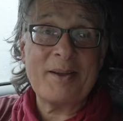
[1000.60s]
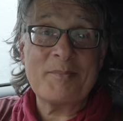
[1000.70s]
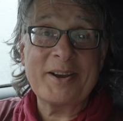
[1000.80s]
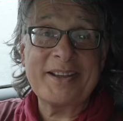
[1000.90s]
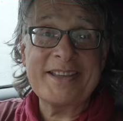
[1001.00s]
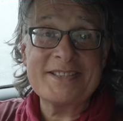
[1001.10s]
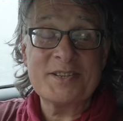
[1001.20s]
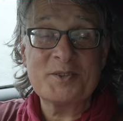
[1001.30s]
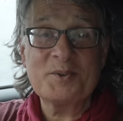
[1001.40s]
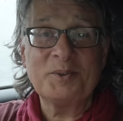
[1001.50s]
camera
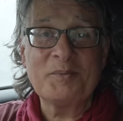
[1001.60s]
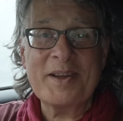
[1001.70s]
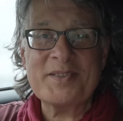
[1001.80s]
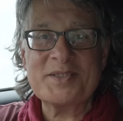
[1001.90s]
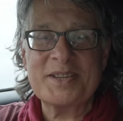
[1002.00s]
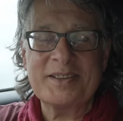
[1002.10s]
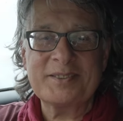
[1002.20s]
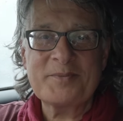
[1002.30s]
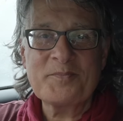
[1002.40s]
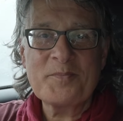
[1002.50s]
isn't at all weather
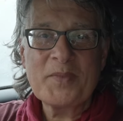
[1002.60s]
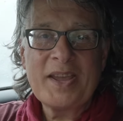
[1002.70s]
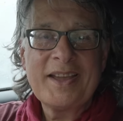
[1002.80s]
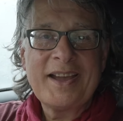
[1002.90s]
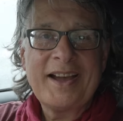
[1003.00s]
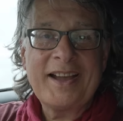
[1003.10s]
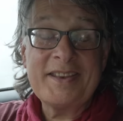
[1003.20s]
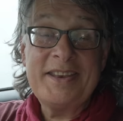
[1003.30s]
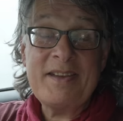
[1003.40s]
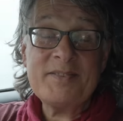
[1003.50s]
sealed. Uh,
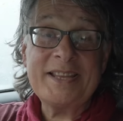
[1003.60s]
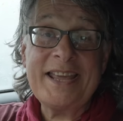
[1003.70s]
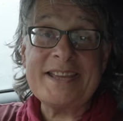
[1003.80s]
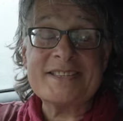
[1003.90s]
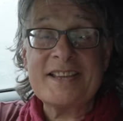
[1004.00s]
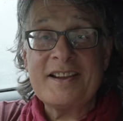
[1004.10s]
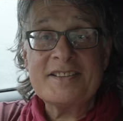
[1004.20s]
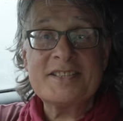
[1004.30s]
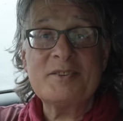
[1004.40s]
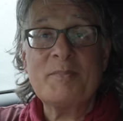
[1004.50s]
nevertheless,
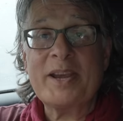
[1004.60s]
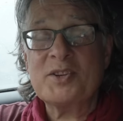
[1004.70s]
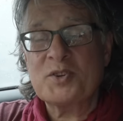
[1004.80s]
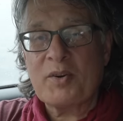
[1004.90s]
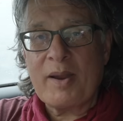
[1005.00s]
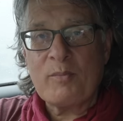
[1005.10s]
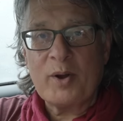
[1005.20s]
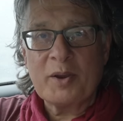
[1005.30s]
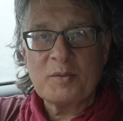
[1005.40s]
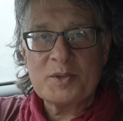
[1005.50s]
I still managed to grab
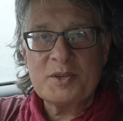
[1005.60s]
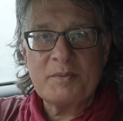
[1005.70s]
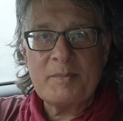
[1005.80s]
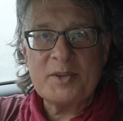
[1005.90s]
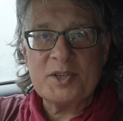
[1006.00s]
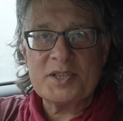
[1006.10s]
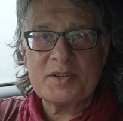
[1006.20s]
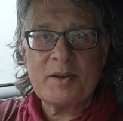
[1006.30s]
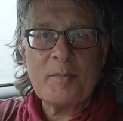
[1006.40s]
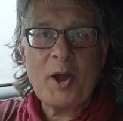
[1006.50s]
one or two images,
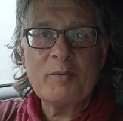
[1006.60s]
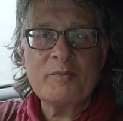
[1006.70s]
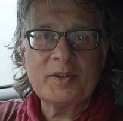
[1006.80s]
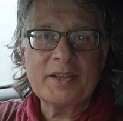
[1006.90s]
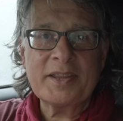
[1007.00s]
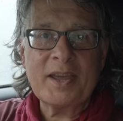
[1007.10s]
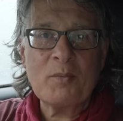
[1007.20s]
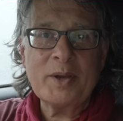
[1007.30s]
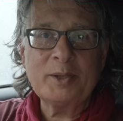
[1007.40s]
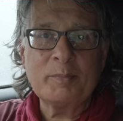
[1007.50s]
so I'm hopeful that
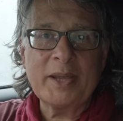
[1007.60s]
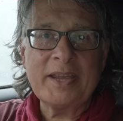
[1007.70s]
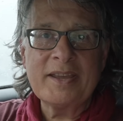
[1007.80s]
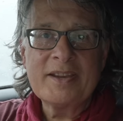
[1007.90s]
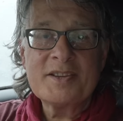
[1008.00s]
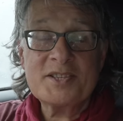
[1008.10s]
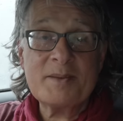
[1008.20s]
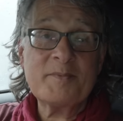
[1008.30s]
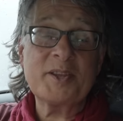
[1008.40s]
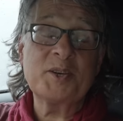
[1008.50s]
there will be
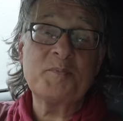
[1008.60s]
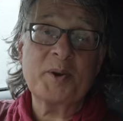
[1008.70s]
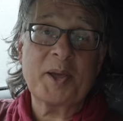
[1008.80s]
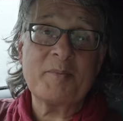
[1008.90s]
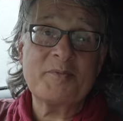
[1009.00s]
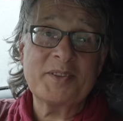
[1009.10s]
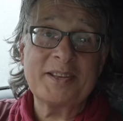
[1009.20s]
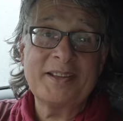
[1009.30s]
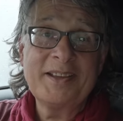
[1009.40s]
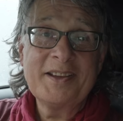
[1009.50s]
something to put up for
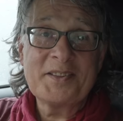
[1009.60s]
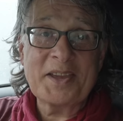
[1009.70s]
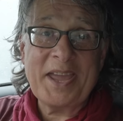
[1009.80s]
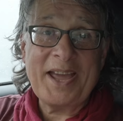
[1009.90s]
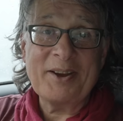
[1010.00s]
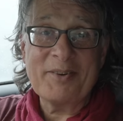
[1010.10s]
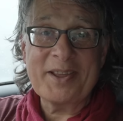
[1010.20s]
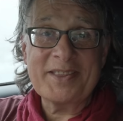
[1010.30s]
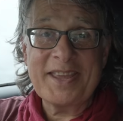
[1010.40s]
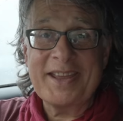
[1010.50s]
the, the
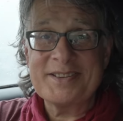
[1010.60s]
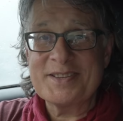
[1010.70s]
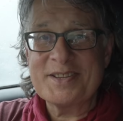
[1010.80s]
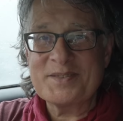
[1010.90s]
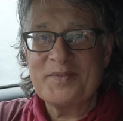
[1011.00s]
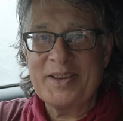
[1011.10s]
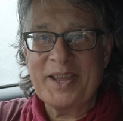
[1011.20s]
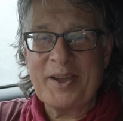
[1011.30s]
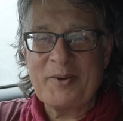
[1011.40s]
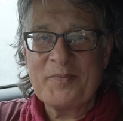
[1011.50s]
gallery at the end of this
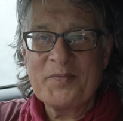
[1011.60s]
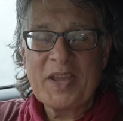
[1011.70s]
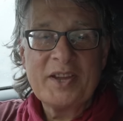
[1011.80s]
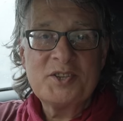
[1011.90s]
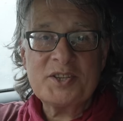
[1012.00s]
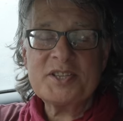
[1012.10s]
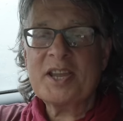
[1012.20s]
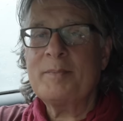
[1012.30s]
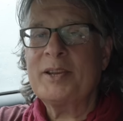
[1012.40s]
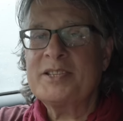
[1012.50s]
video. Just a
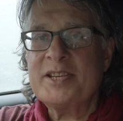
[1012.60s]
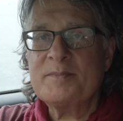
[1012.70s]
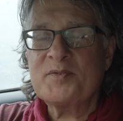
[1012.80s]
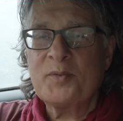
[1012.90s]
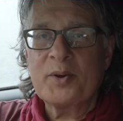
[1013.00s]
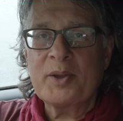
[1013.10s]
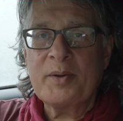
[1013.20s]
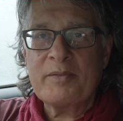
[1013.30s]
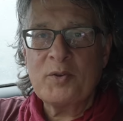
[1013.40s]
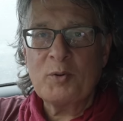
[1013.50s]
couple of tips for
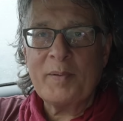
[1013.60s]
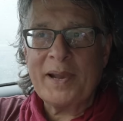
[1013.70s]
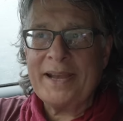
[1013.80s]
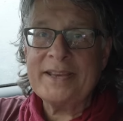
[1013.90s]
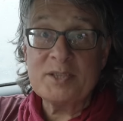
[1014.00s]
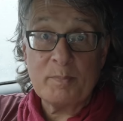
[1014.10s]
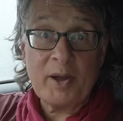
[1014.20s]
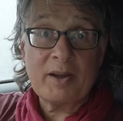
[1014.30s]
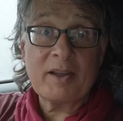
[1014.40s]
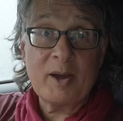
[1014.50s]
you if you're planning to
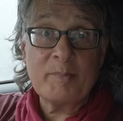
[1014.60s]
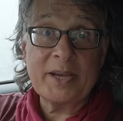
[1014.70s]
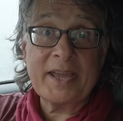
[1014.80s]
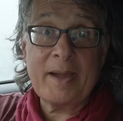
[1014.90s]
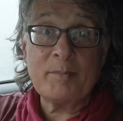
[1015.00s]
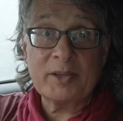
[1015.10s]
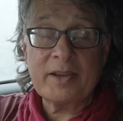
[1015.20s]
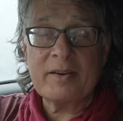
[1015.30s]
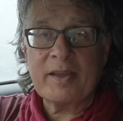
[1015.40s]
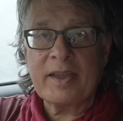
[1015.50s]
park up in Capel
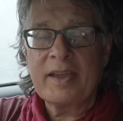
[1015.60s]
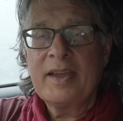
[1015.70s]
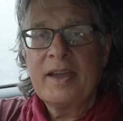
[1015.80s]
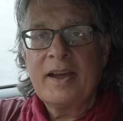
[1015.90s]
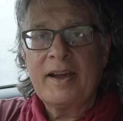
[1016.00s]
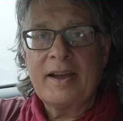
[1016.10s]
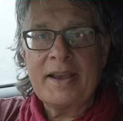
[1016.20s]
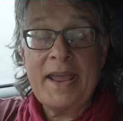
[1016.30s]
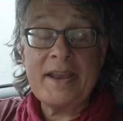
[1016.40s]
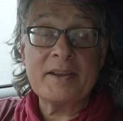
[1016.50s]
Curig uh,
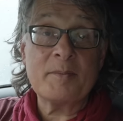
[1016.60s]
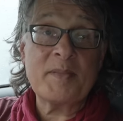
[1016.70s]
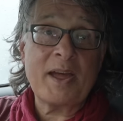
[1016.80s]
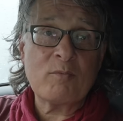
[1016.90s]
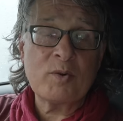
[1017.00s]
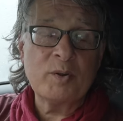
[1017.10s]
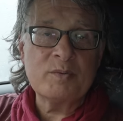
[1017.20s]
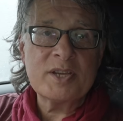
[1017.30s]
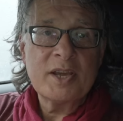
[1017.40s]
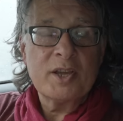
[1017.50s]
and head up that
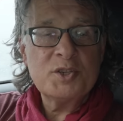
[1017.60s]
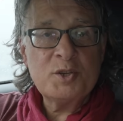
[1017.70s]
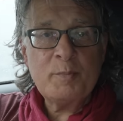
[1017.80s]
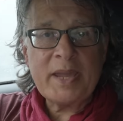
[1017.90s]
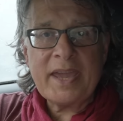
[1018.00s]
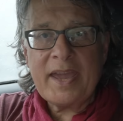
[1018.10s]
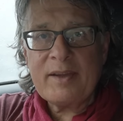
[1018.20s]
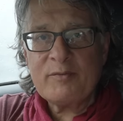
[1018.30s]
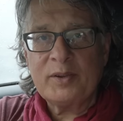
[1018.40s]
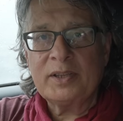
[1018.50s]
route. Do be
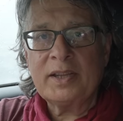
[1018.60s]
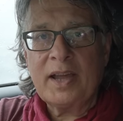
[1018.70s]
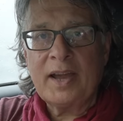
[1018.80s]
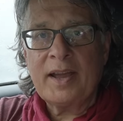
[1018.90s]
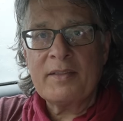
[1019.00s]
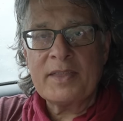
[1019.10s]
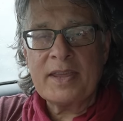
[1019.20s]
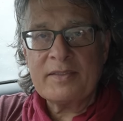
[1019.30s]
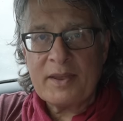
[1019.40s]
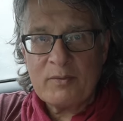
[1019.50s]
careful, uh,
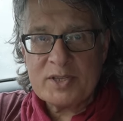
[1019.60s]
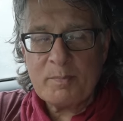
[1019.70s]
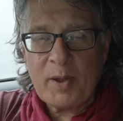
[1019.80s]
the, there is a